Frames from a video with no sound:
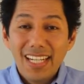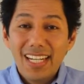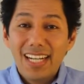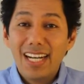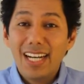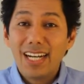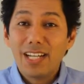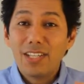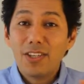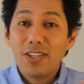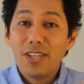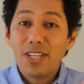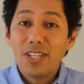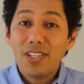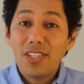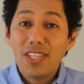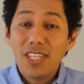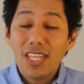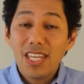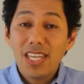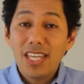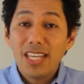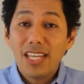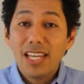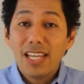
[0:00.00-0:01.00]
You can
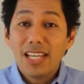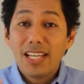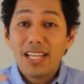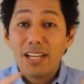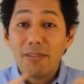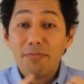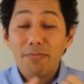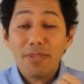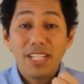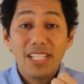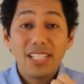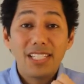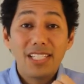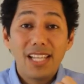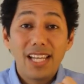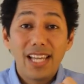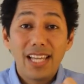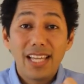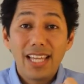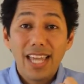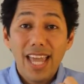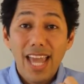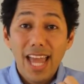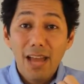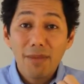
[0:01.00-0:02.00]
see companies
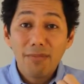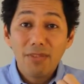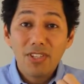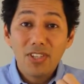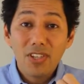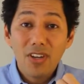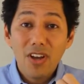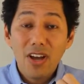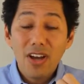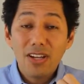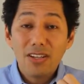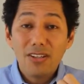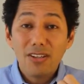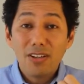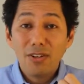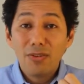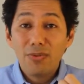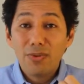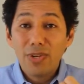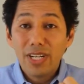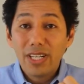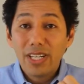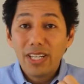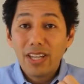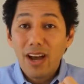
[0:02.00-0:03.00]
like Amazon
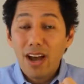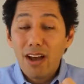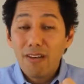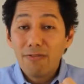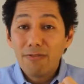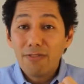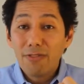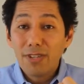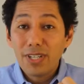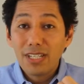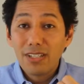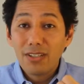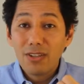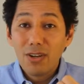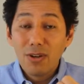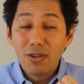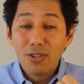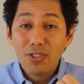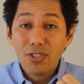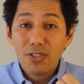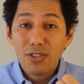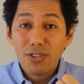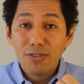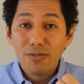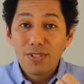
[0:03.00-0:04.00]
already offering
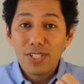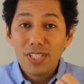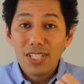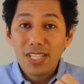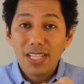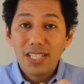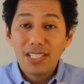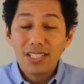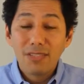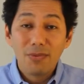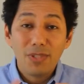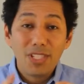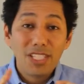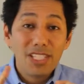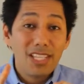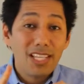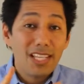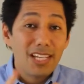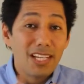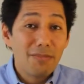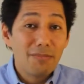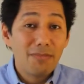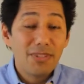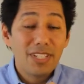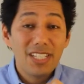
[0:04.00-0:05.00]
Node services. We
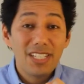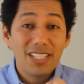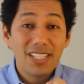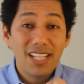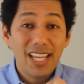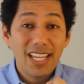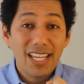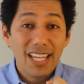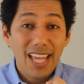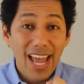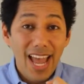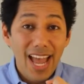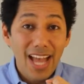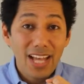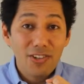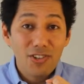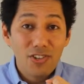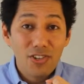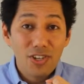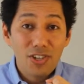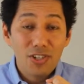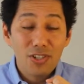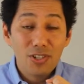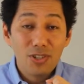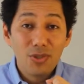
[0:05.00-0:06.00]
see companies like
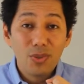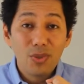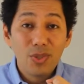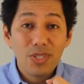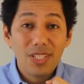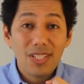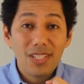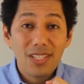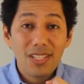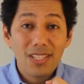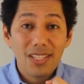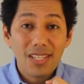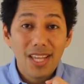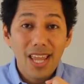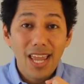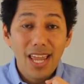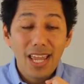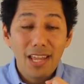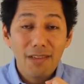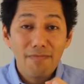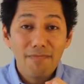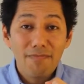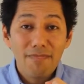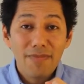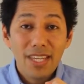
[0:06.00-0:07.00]
Azure doing the
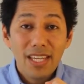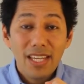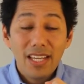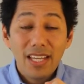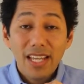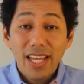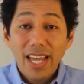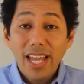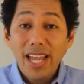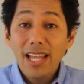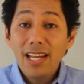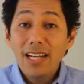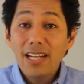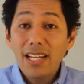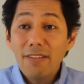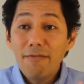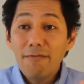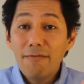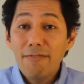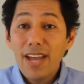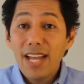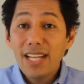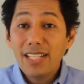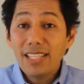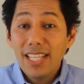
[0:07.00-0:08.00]
same. And in
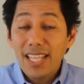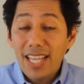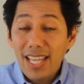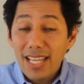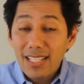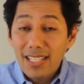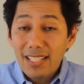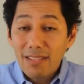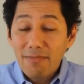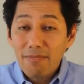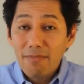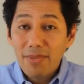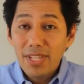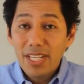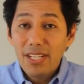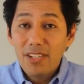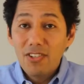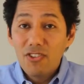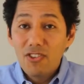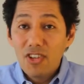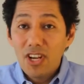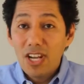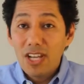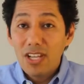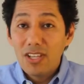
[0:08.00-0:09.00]
fact, it hasn't
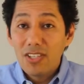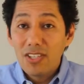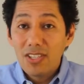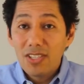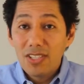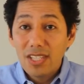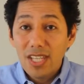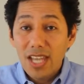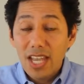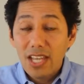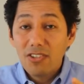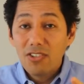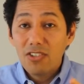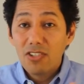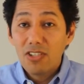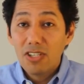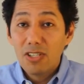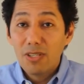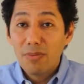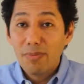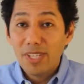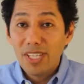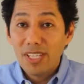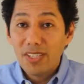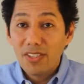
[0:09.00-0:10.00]
been just the
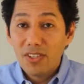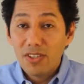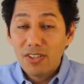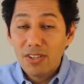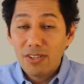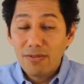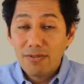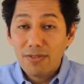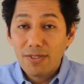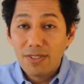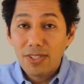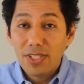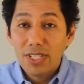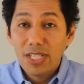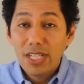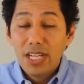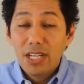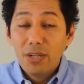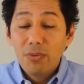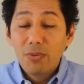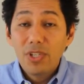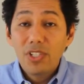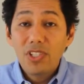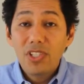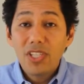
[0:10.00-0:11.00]
HTTP server.
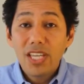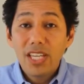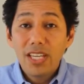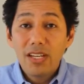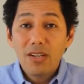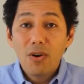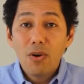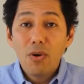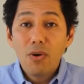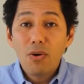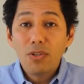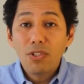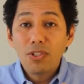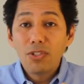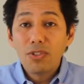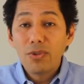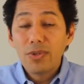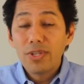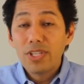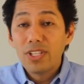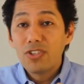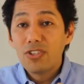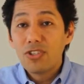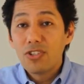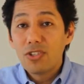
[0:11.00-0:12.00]
We see it
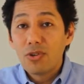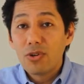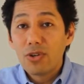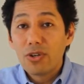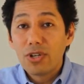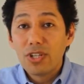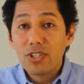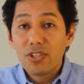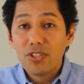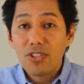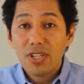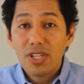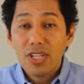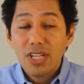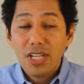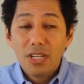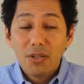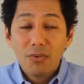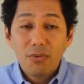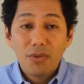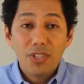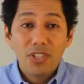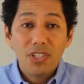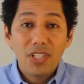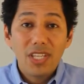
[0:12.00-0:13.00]
also in storage.
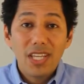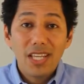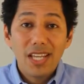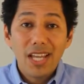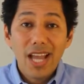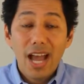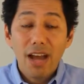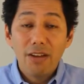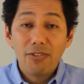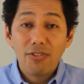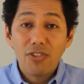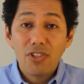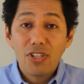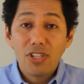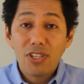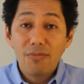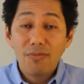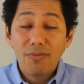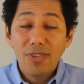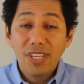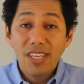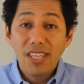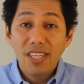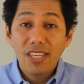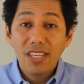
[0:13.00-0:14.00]
We see
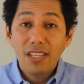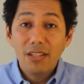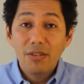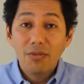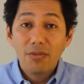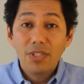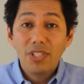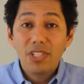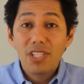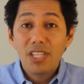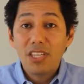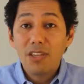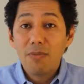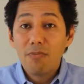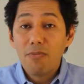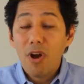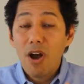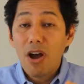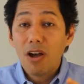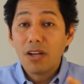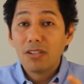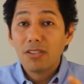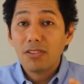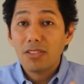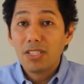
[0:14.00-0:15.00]
CouchDB, we see
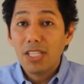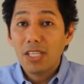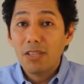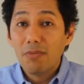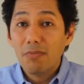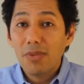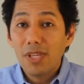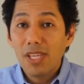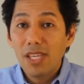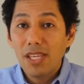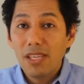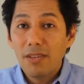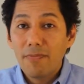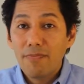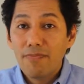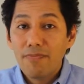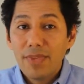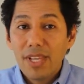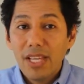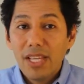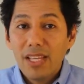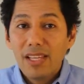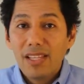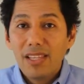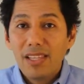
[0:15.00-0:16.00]

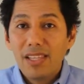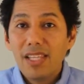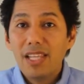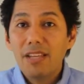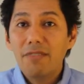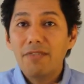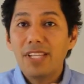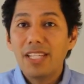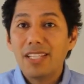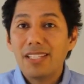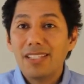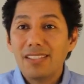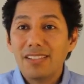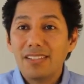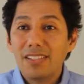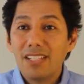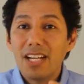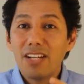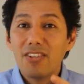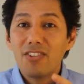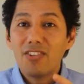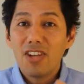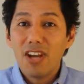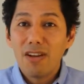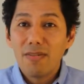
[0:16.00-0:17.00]
MongoDB living
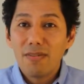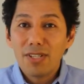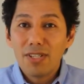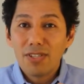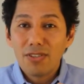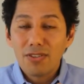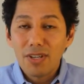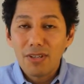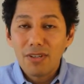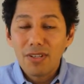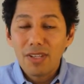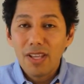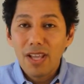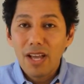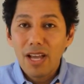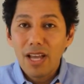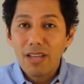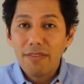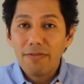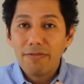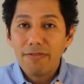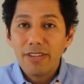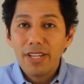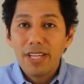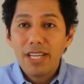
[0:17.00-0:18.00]
that JavaScript
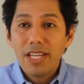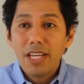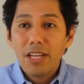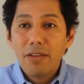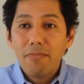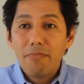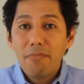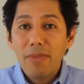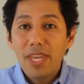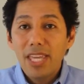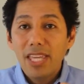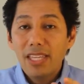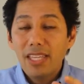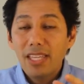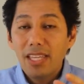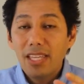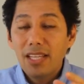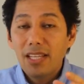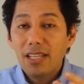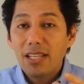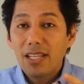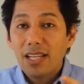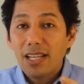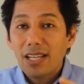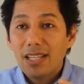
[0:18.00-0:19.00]
life,
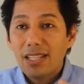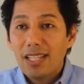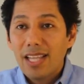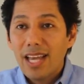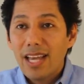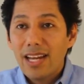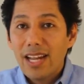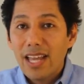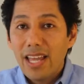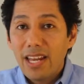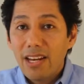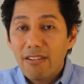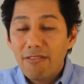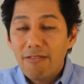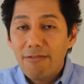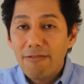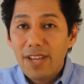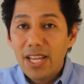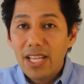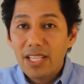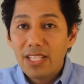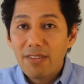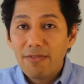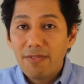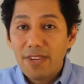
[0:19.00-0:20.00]
making that
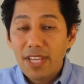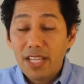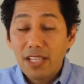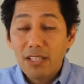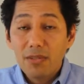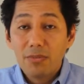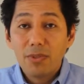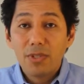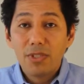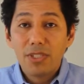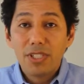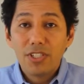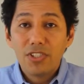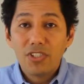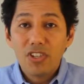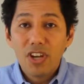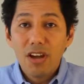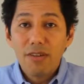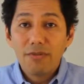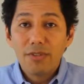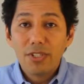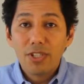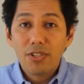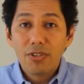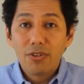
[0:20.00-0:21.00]
interface available in
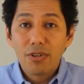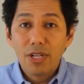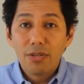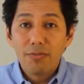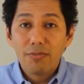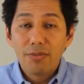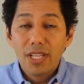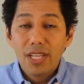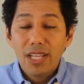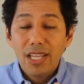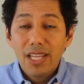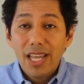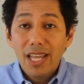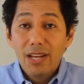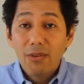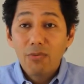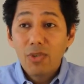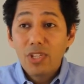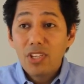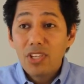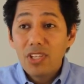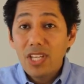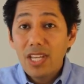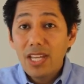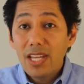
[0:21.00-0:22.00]
JavaScript. And
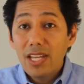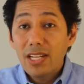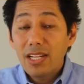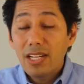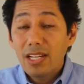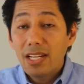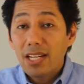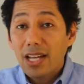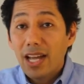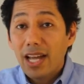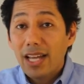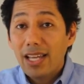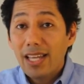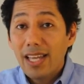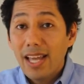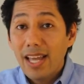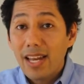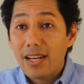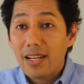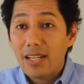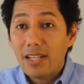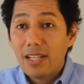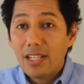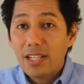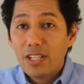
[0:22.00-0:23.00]
we see it,
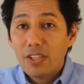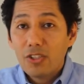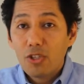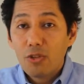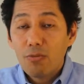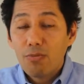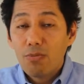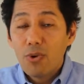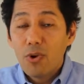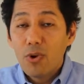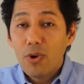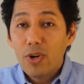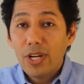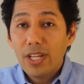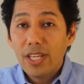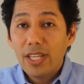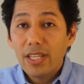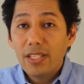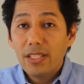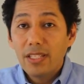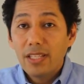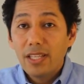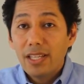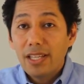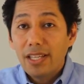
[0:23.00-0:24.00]
again,
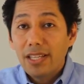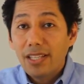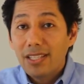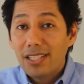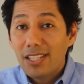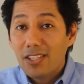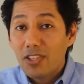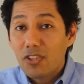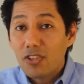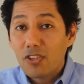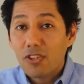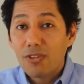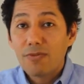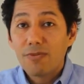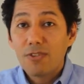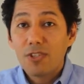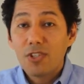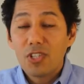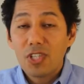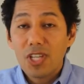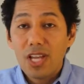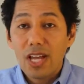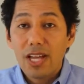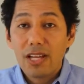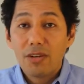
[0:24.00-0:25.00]
supporting the server
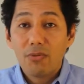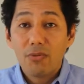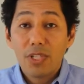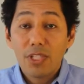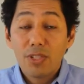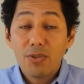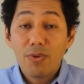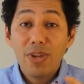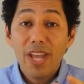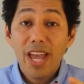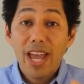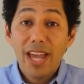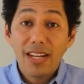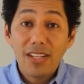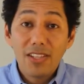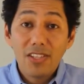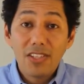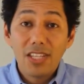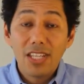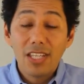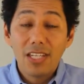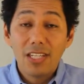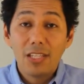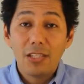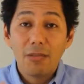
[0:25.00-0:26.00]
side, which we hadn't
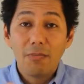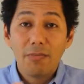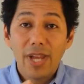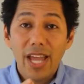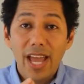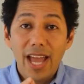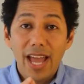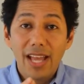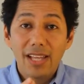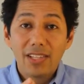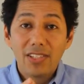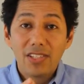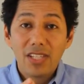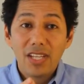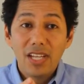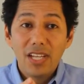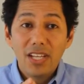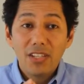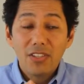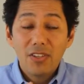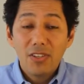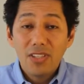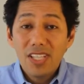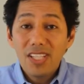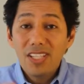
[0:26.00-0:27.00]
seen in the past.
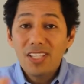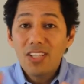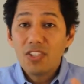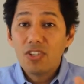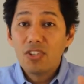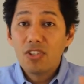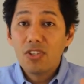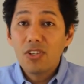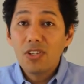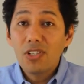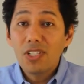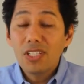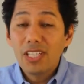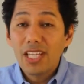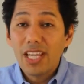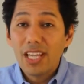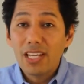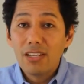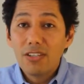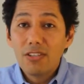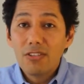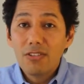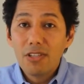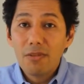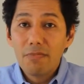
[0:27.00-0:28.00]
So this is certainly
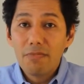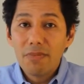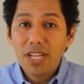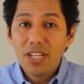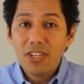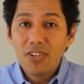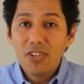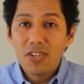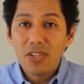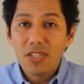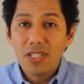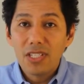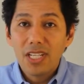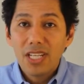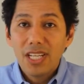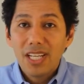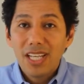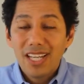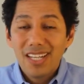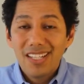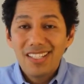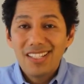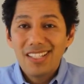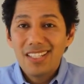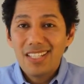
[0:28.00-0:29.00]
a new dimension,
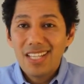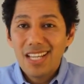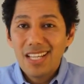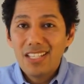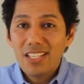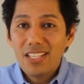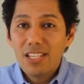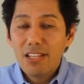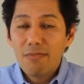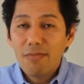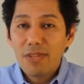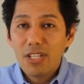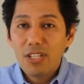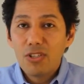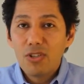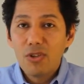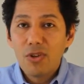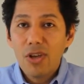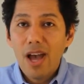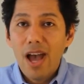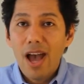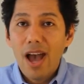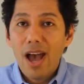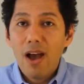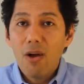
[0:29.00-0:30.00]
and it's a testament
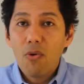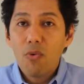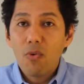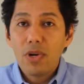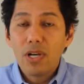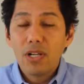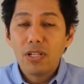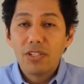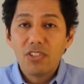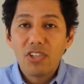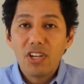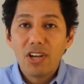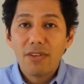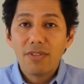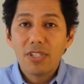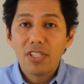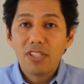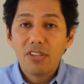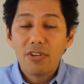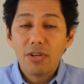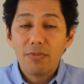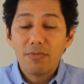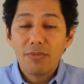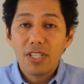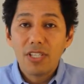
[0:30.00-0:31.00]
to how well
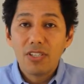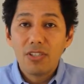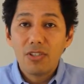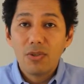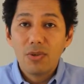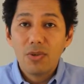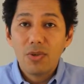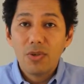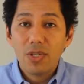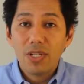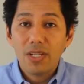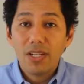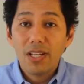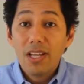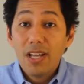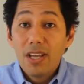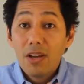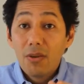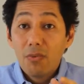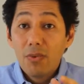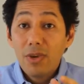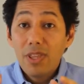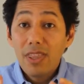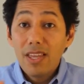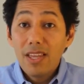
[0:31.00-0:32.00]
JavaScript is doing
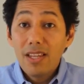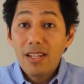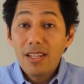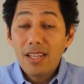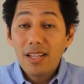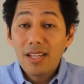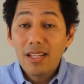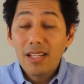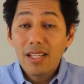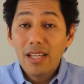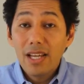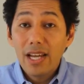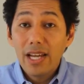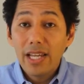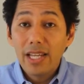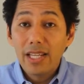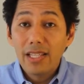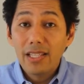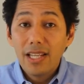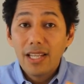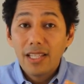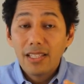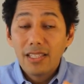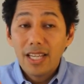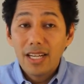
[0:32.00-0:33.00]
within the
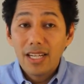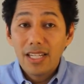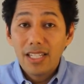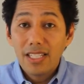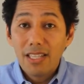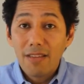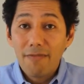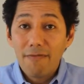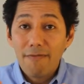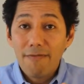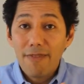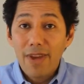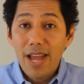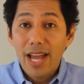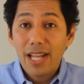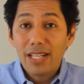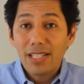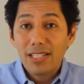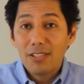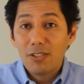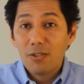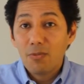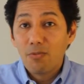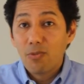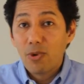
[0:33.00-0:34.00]
client that is in
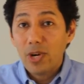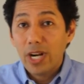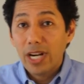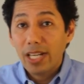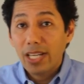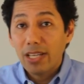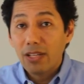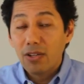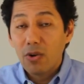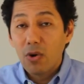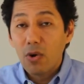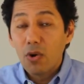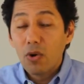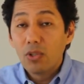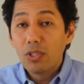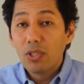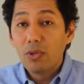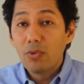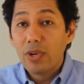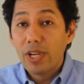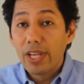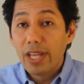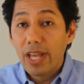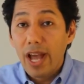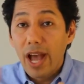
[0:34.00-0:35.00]
fact spreading all
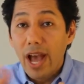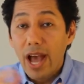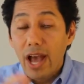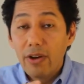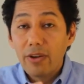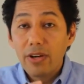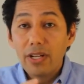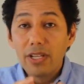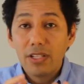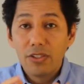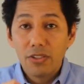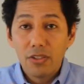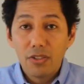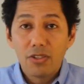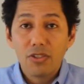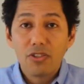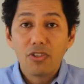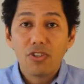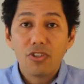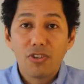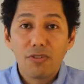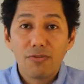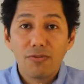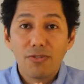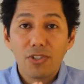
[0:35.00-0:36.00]
the way out into the
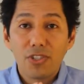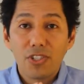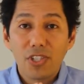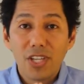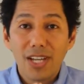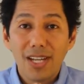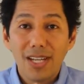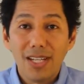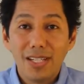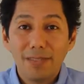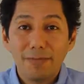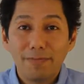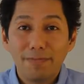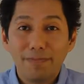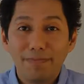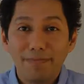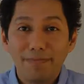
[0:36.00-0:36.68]
server side.